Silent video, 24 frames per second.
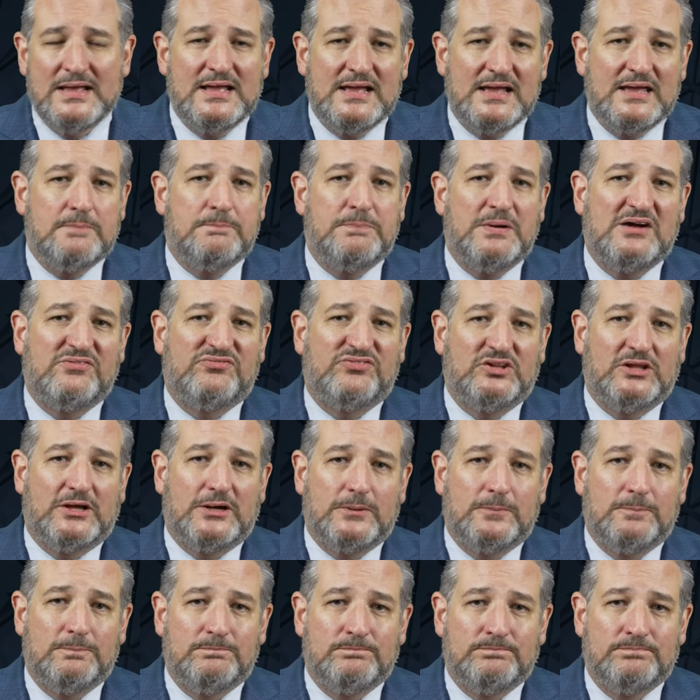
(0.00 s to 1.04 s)
In
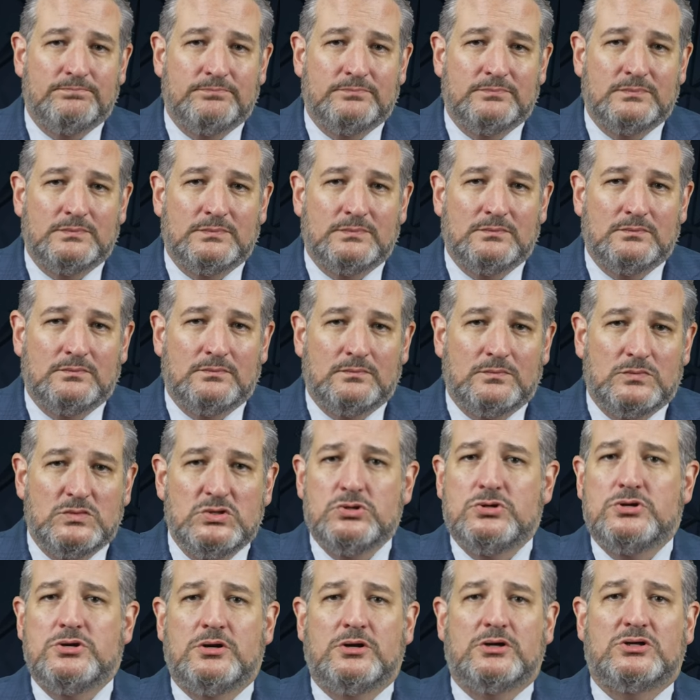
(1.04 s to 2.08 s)
Buffalo,
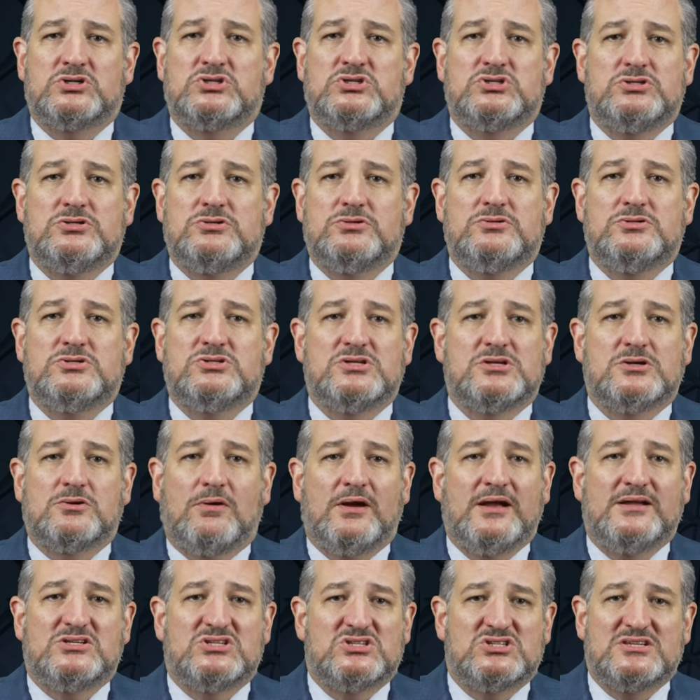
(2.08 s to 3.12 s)
New York students in
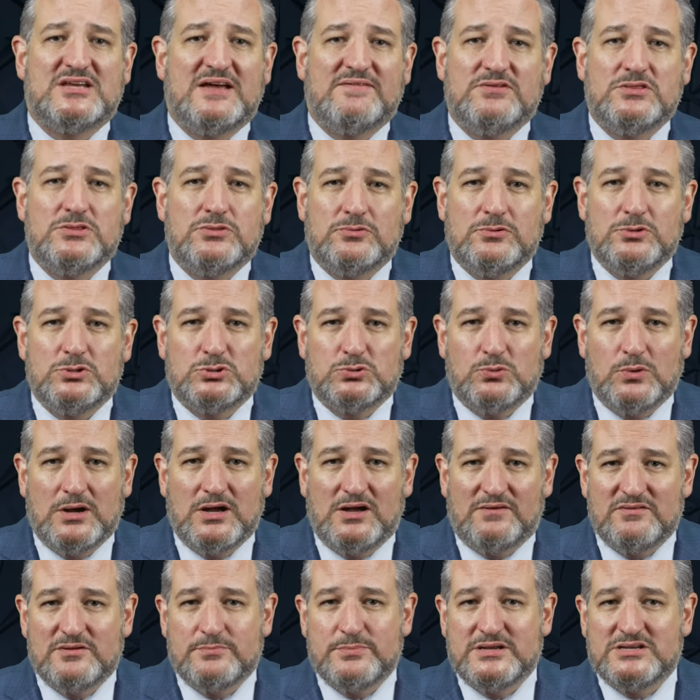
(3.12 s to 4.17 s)
grades seven through
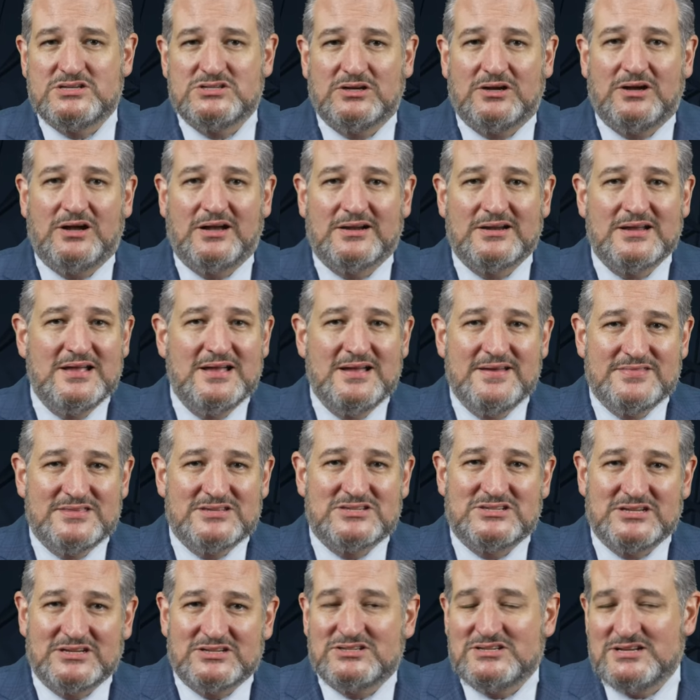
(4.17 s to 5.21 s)
twelve have been taught the
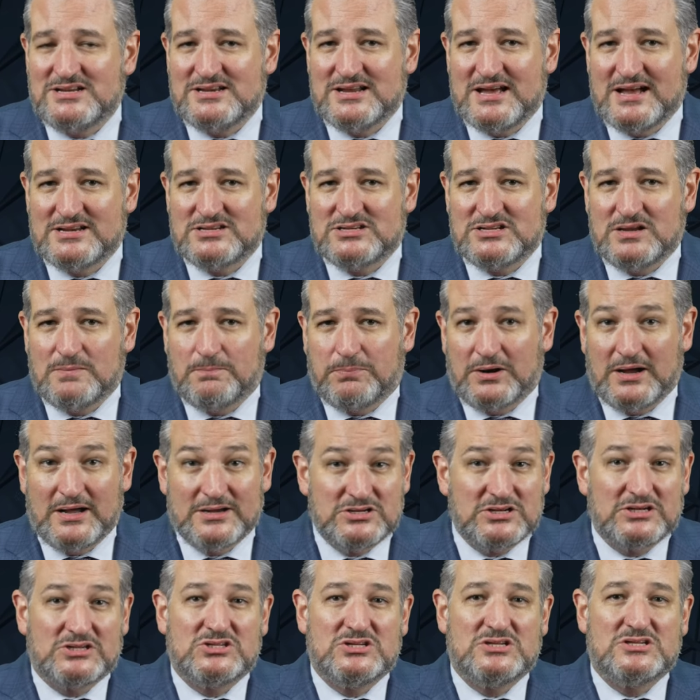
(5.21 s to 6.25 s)
sixteen nineteen
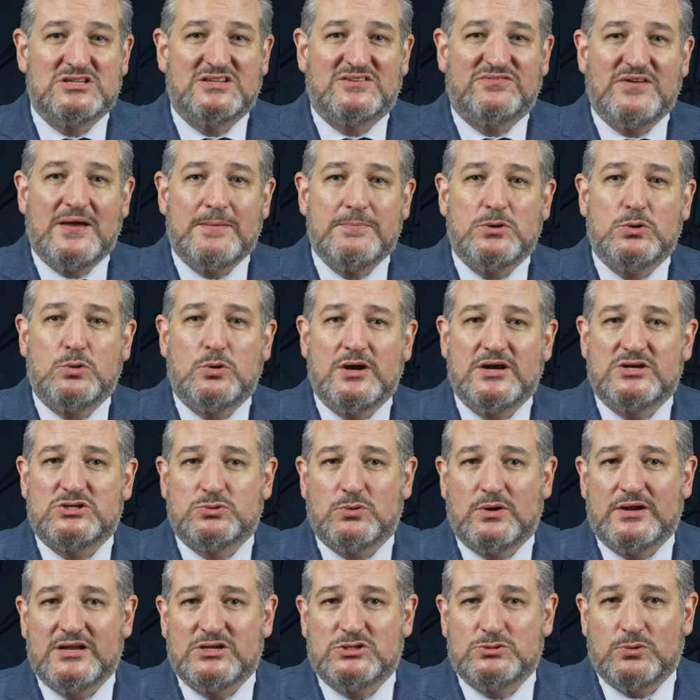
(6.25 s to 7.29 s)
Project since February
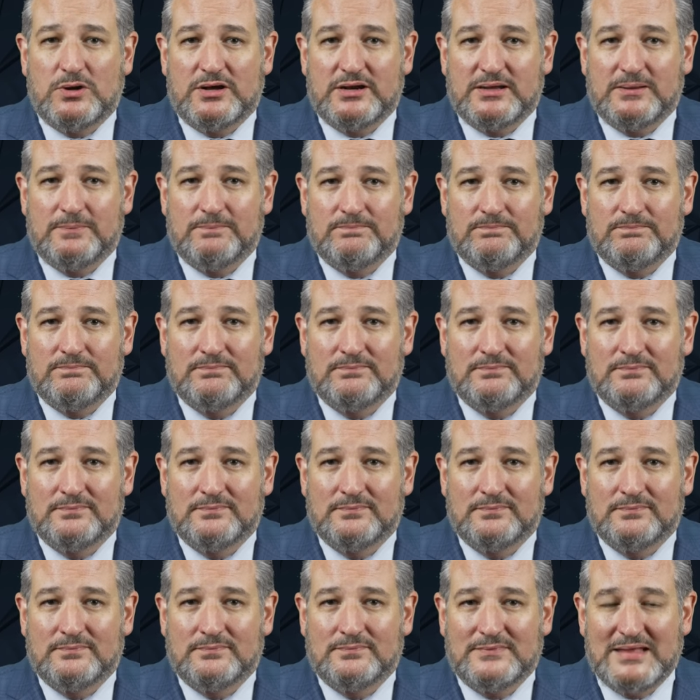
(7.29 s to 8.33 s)
twenty twenty.
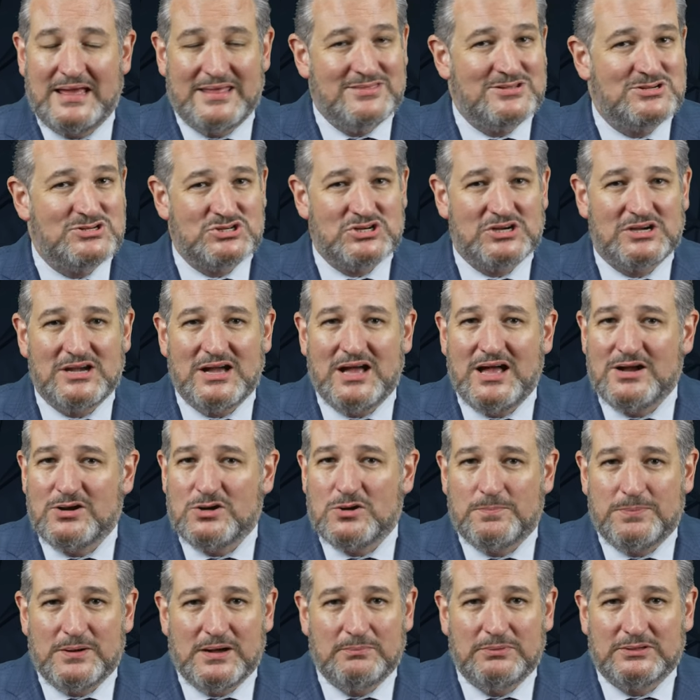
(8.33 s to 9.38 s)
And the
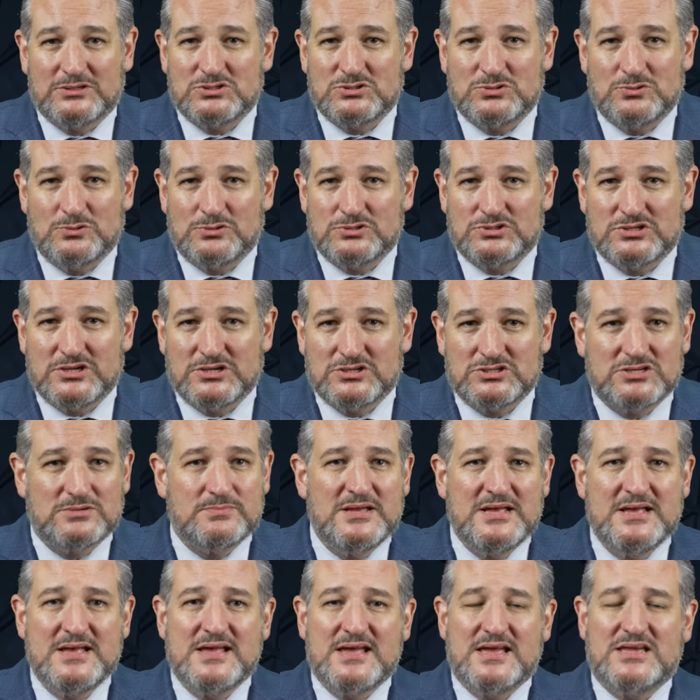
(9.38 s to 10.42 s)
Chicago public school system
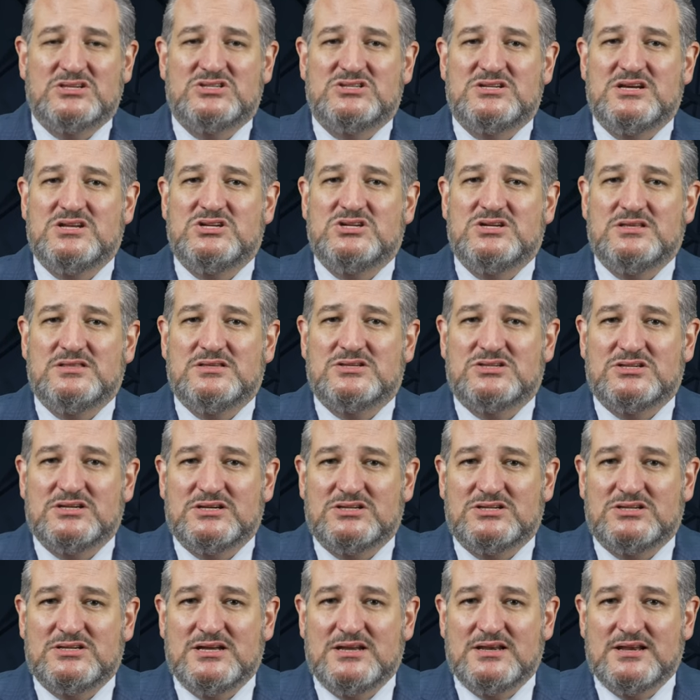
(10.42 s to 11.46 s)
is teaching the
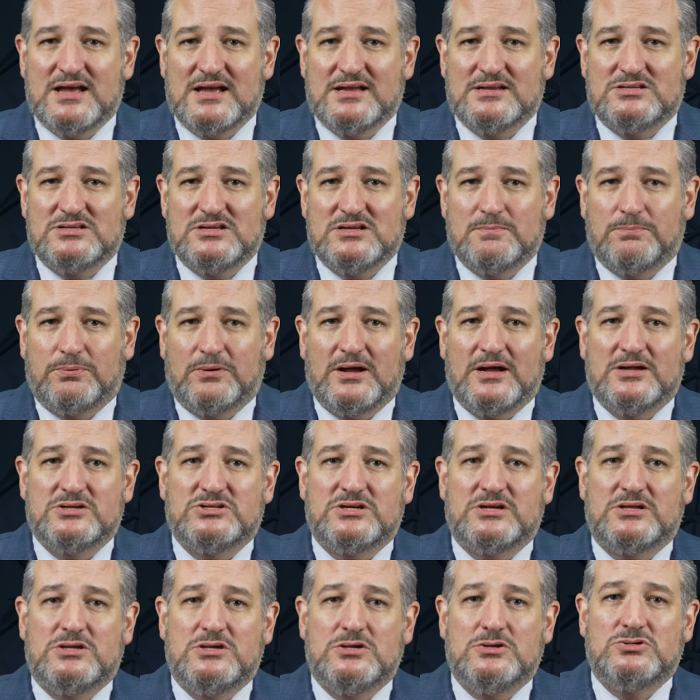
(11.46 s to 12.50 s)
sixteen nineteen
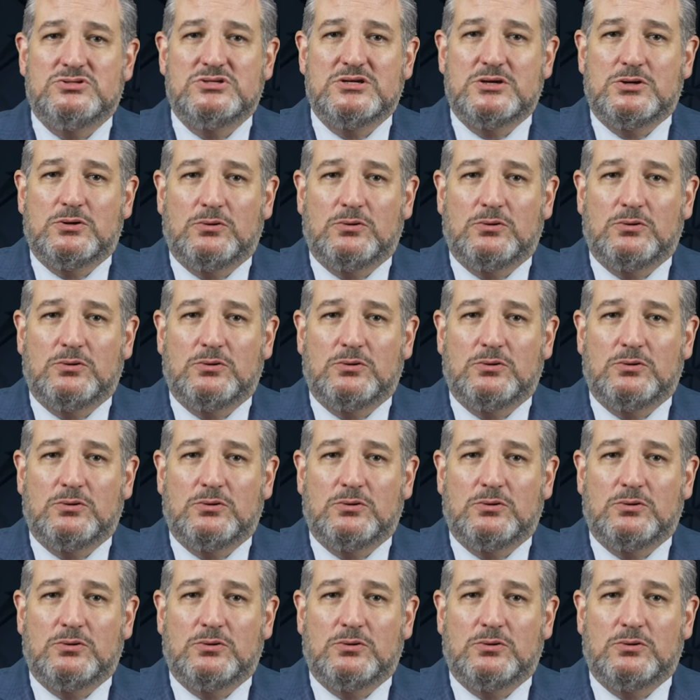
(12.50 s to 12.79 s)
Project using